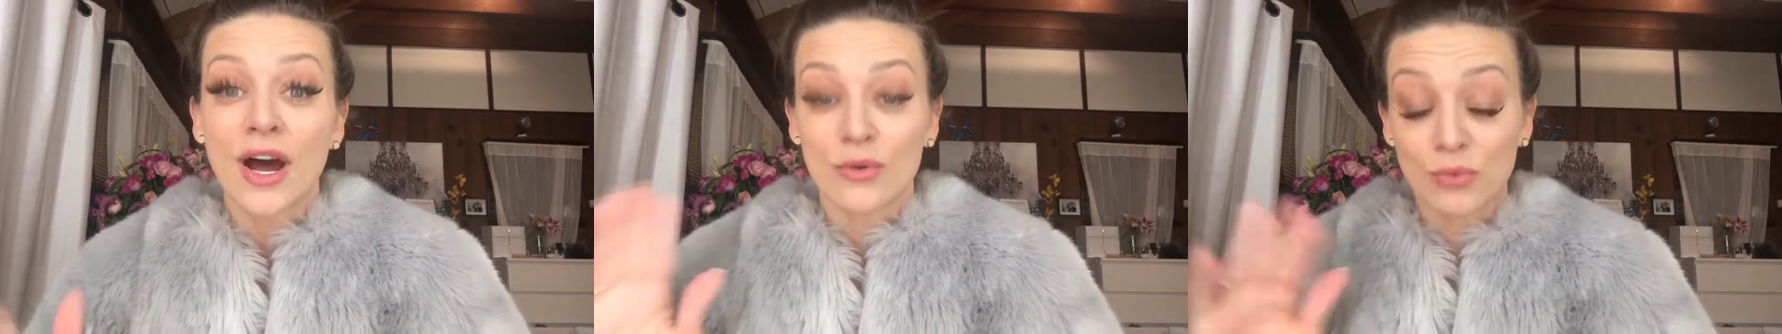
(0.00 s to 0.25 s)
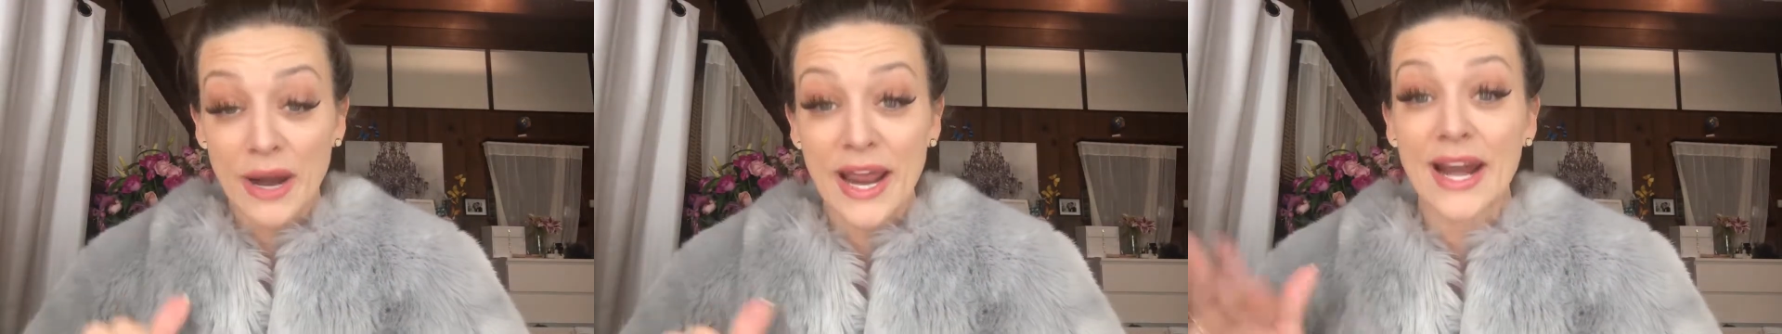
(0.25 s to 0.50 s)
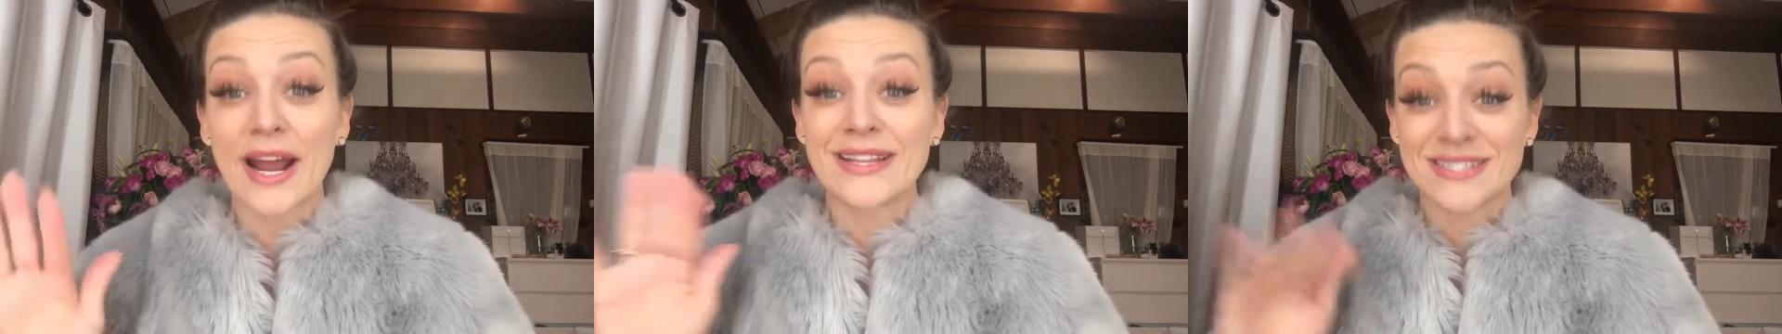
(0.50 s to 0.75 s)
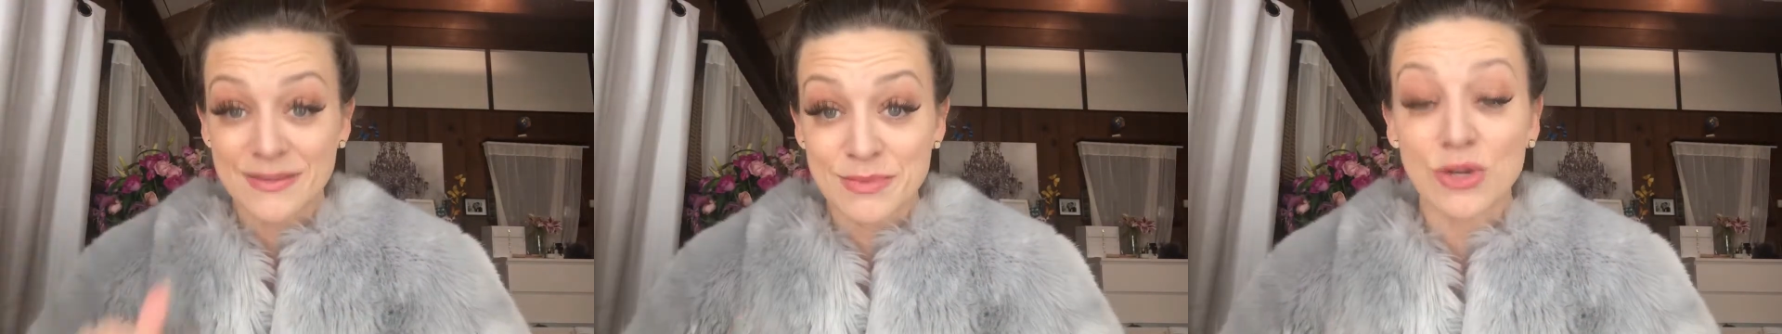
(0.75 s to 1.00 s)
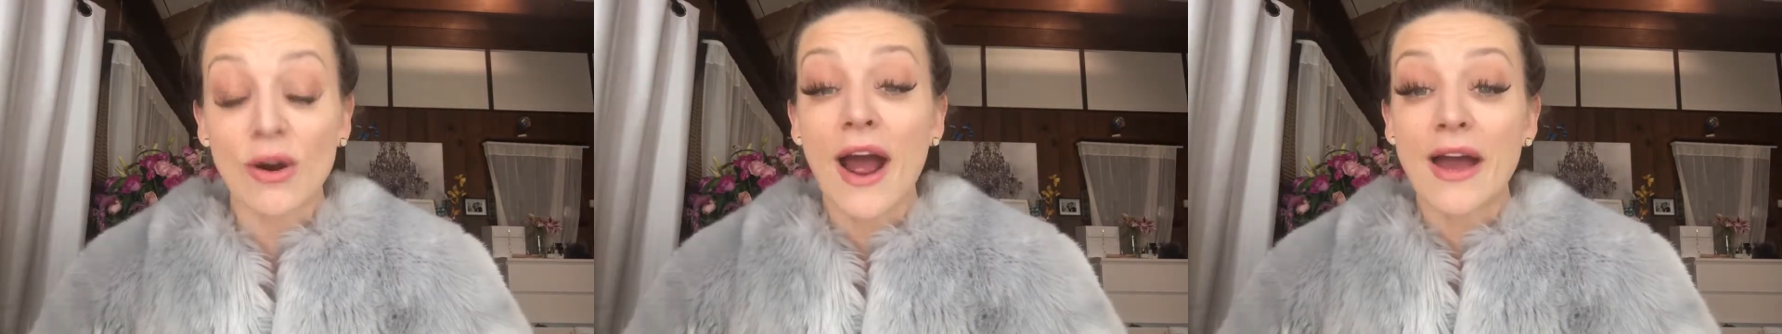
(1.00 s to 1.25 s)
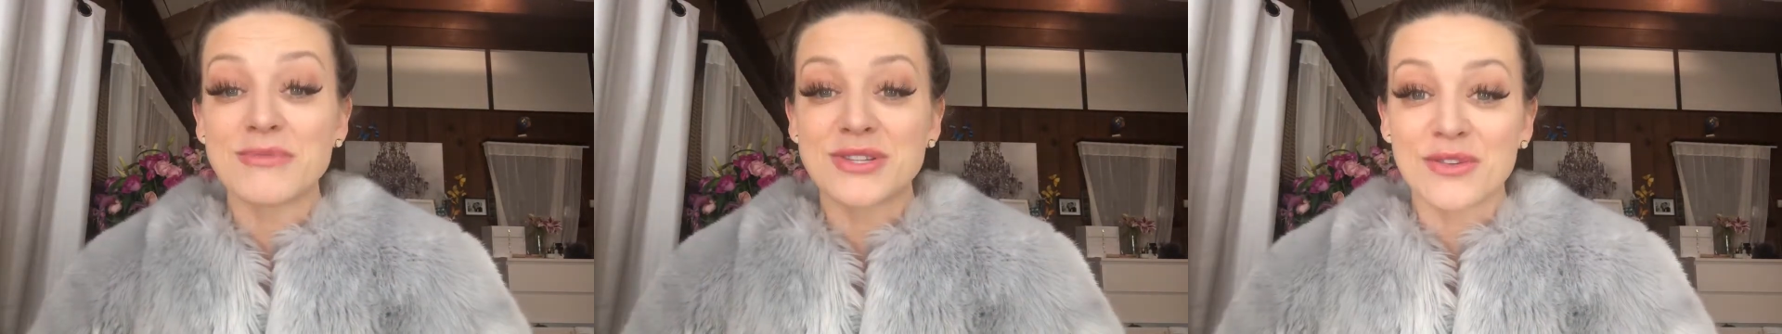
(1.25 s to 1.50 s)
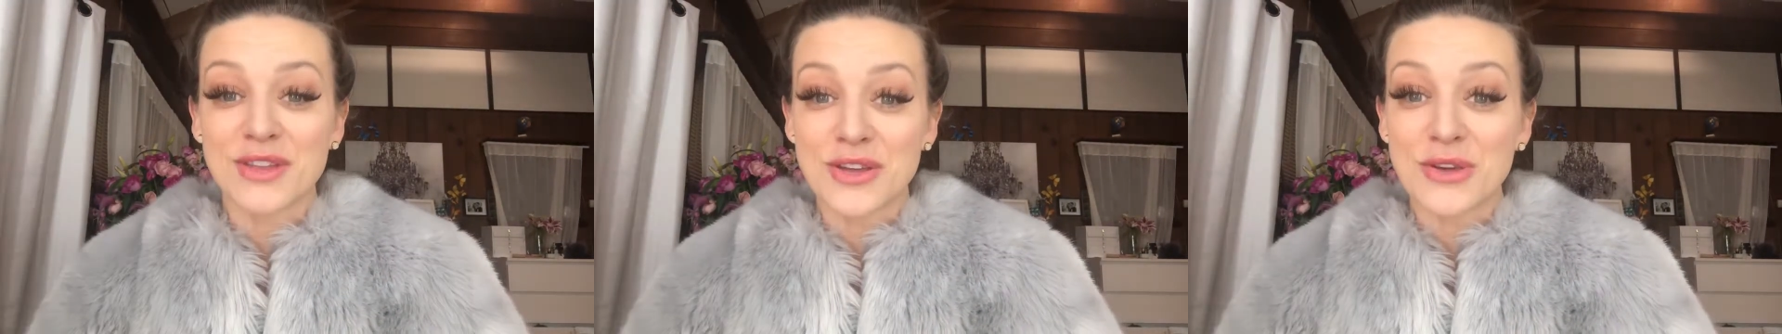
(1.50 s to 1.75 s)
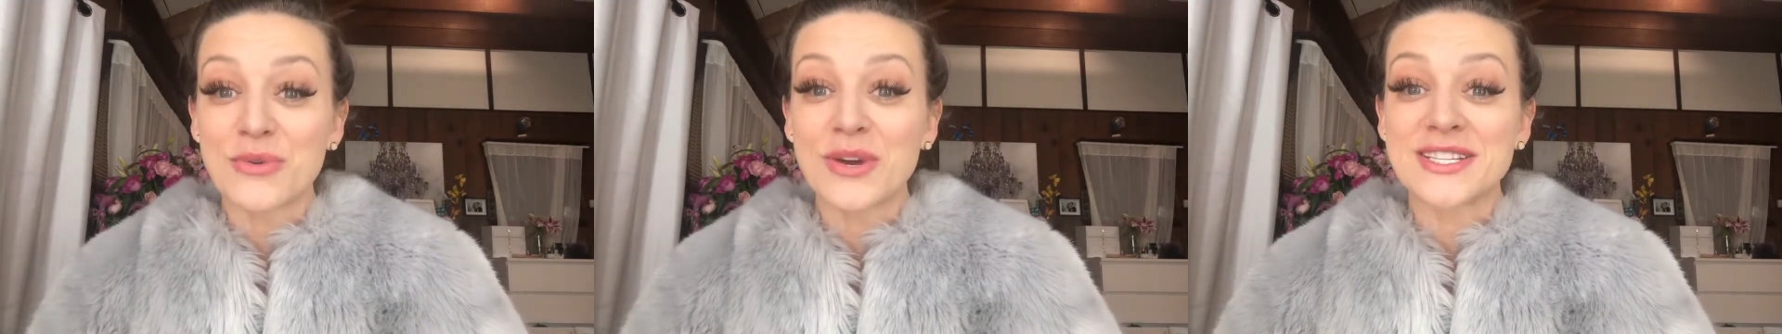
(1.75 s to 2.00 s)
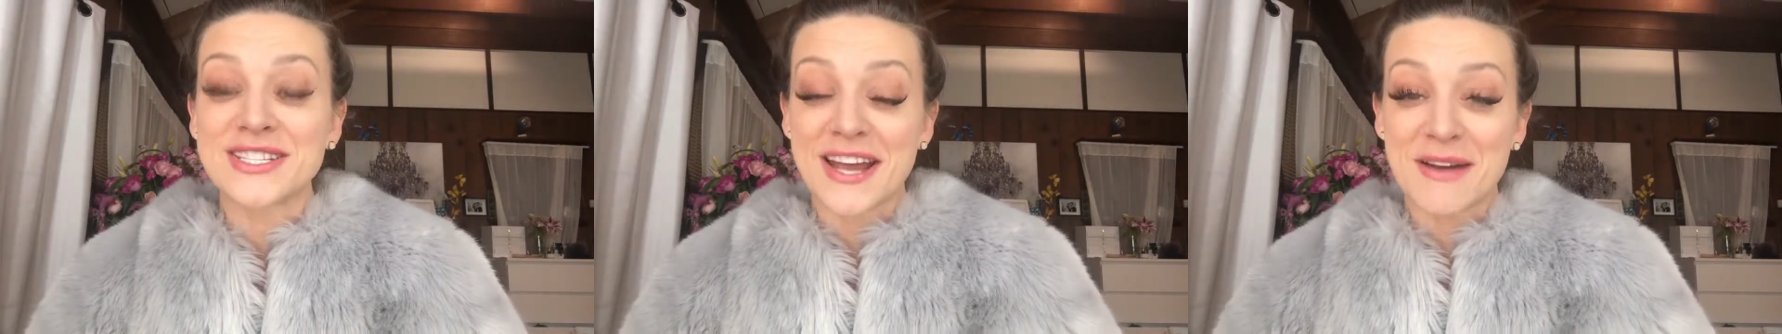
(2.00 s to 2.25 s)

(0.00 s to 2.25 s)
rate, and subscribe so that you can stay